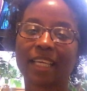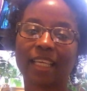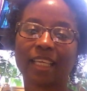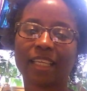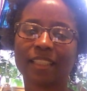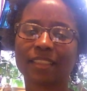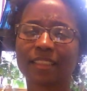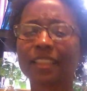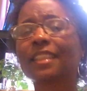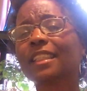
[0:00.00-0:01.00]
And
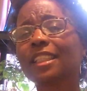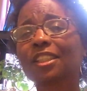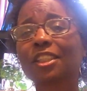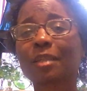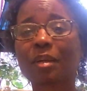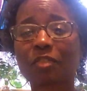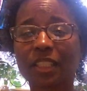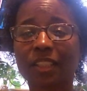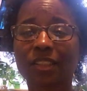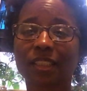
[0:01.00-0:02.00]
just continue to share my
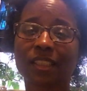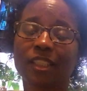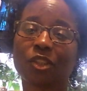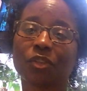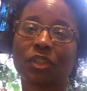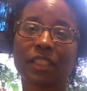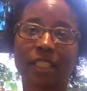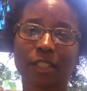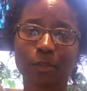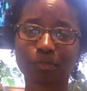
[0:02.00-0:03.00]
videos. Continue to
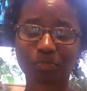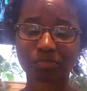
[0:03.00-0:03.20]
share,